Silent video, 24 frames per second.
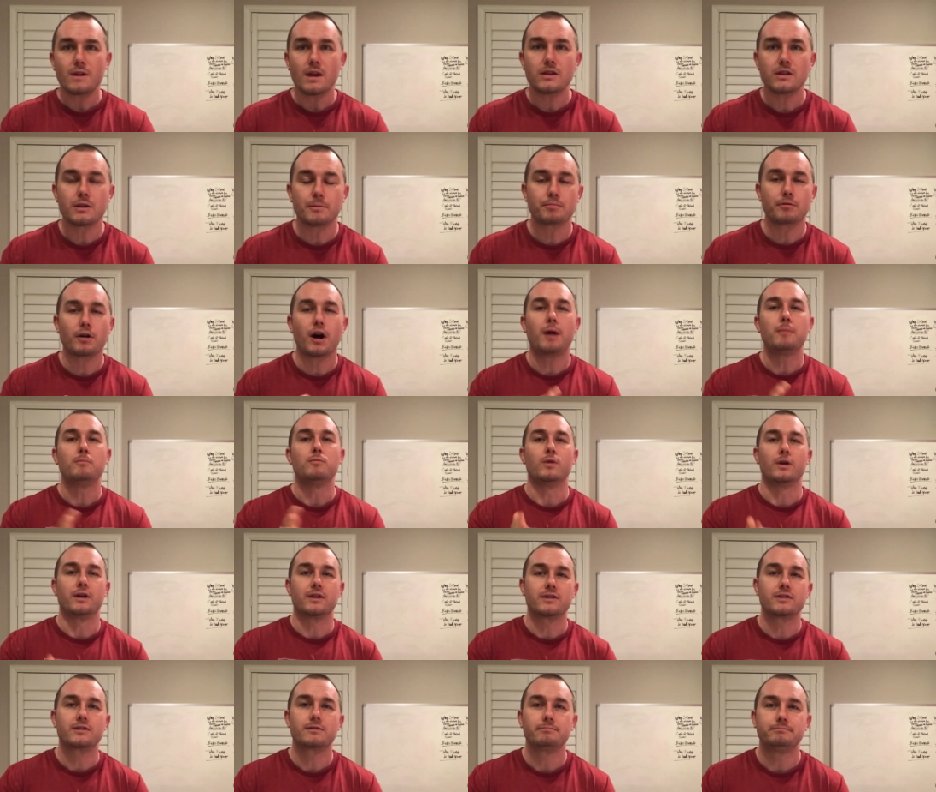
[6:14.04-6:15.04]
the problem
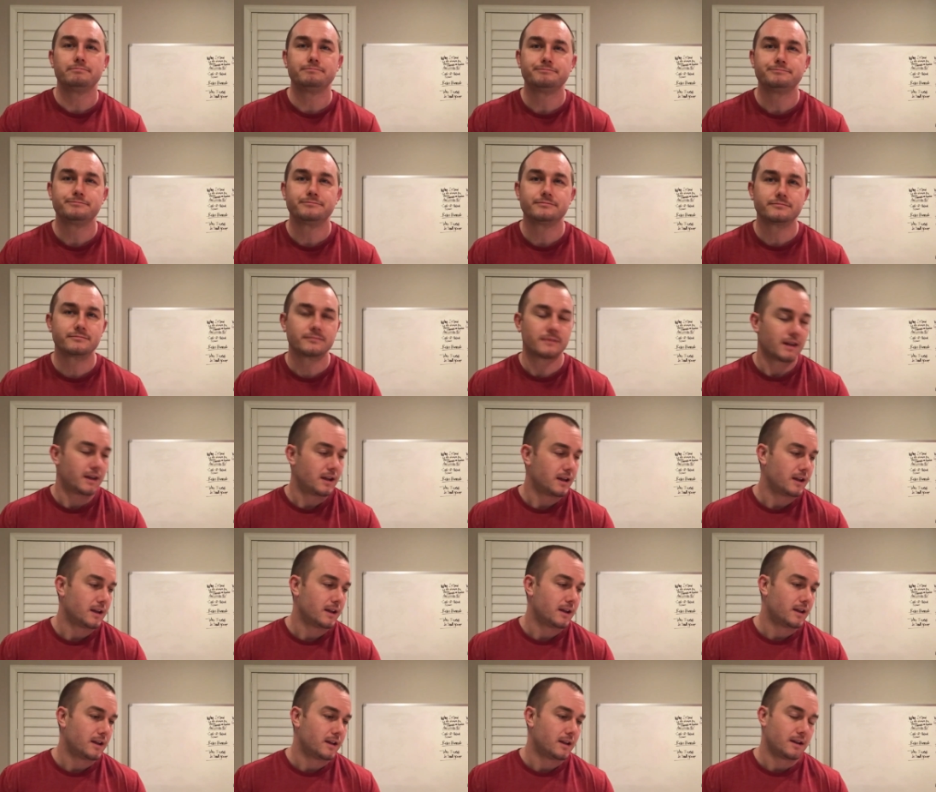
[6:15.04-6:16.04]
was
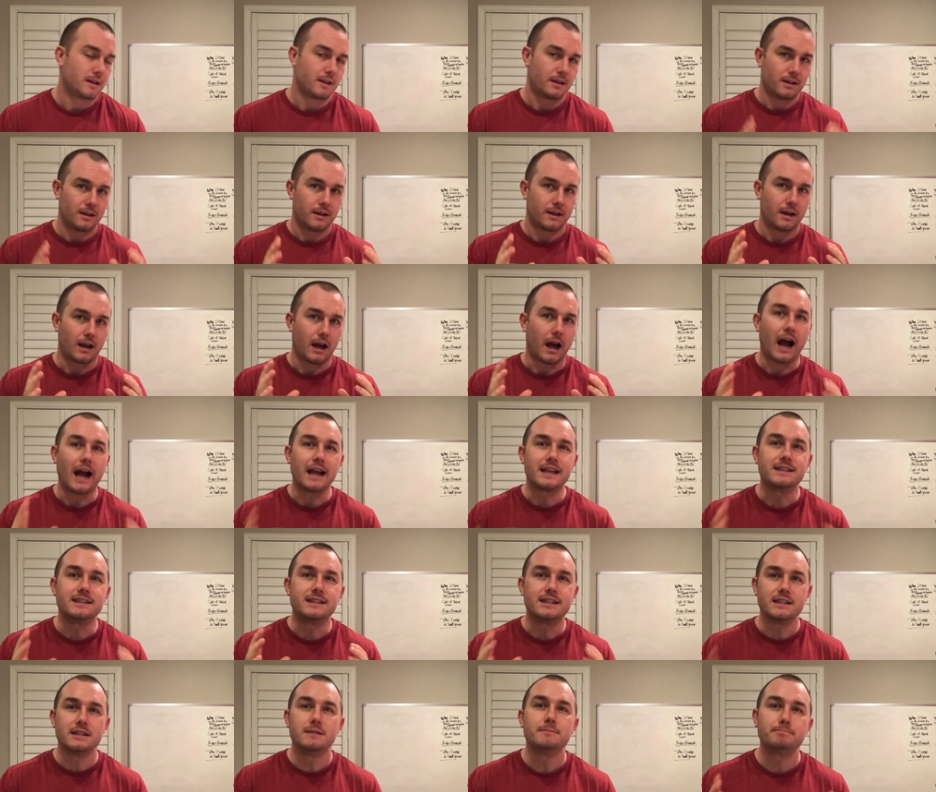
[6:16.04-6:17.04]
I
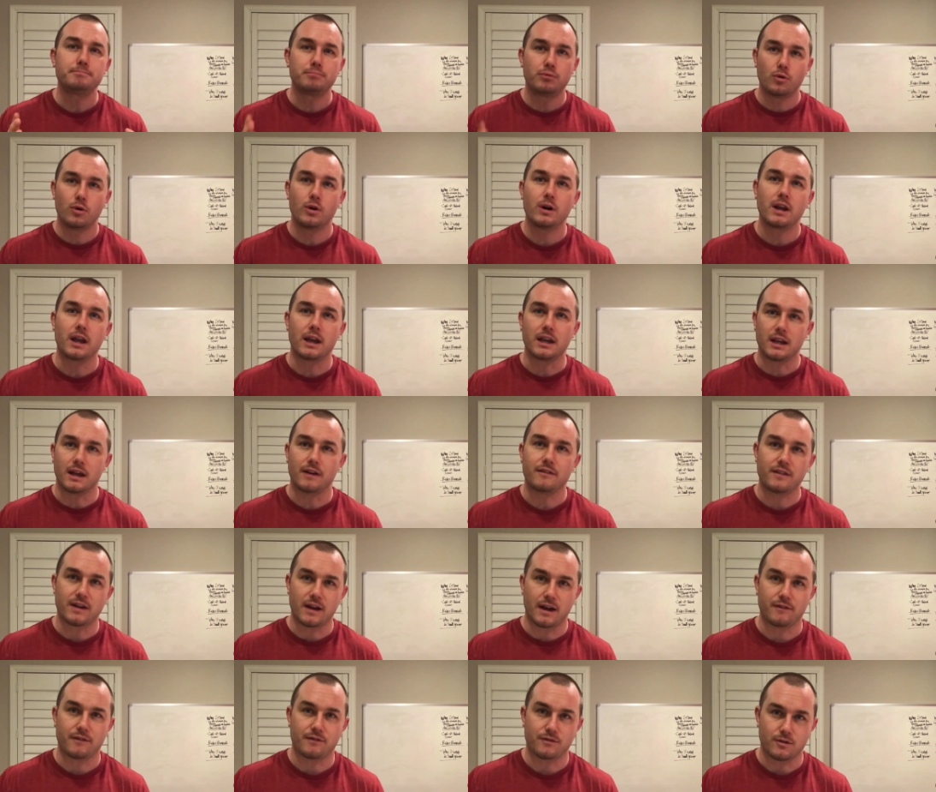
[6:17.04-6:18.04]
didn't put enough
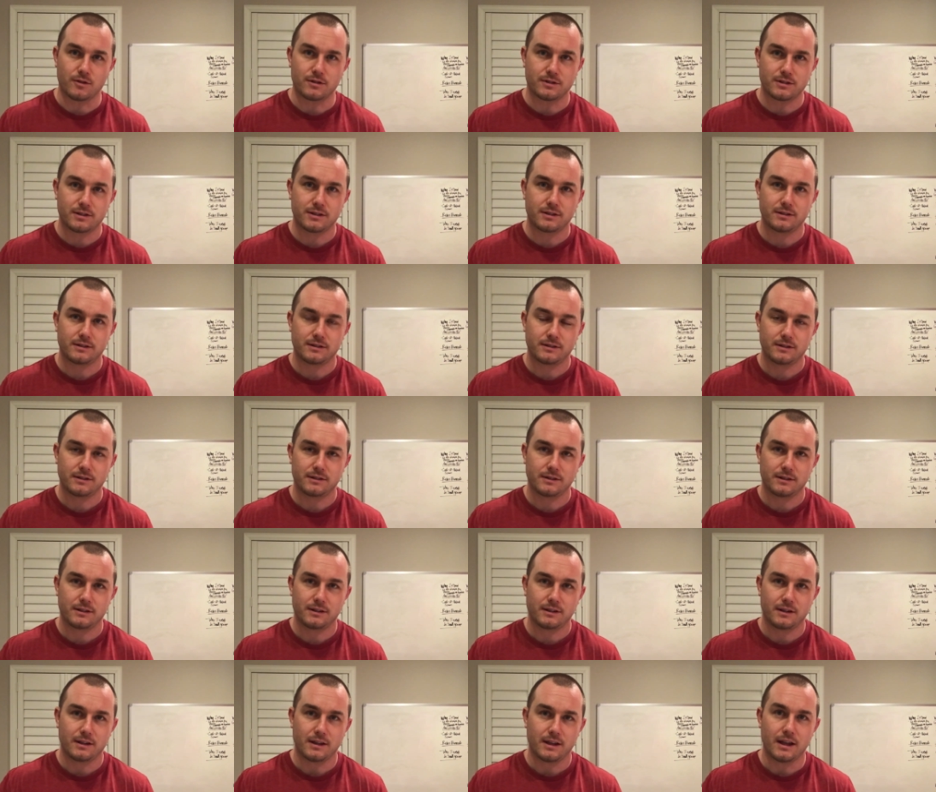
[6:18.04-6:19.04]
effort
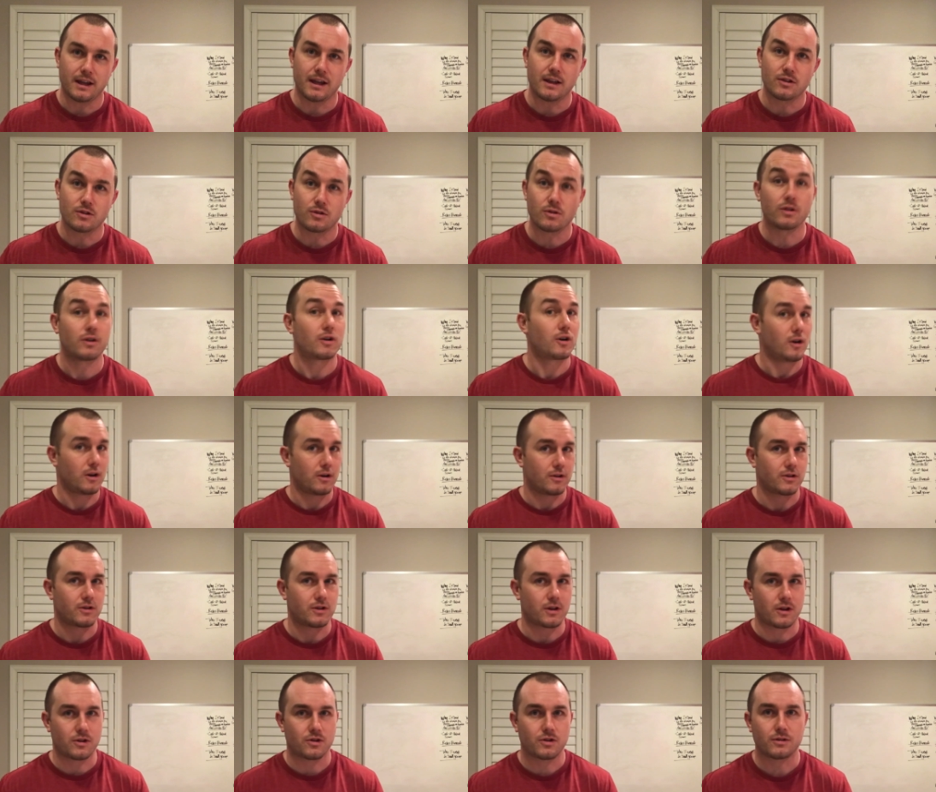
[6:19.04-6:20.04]
into the CARS
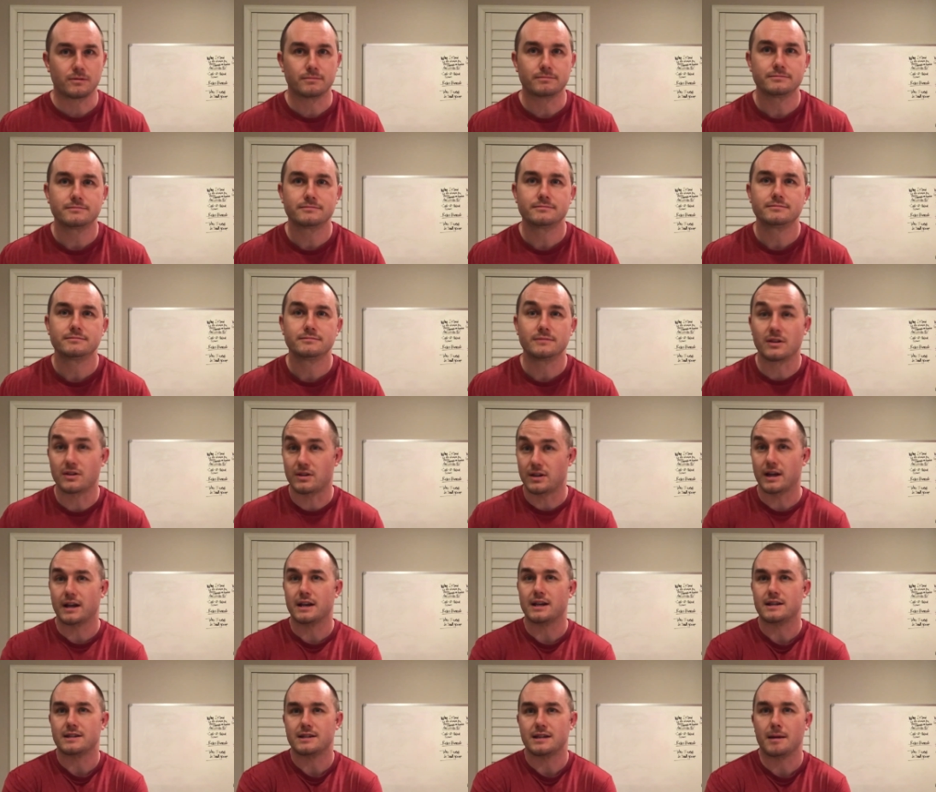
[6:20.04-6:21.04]
section, the
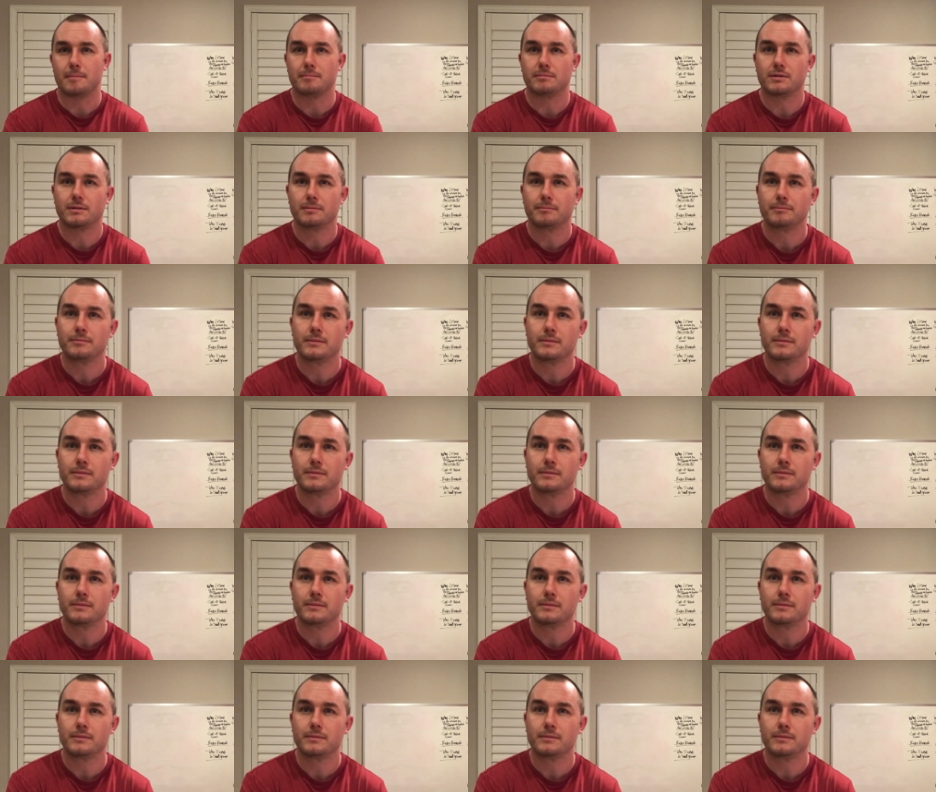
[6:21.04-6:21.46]
second attempt,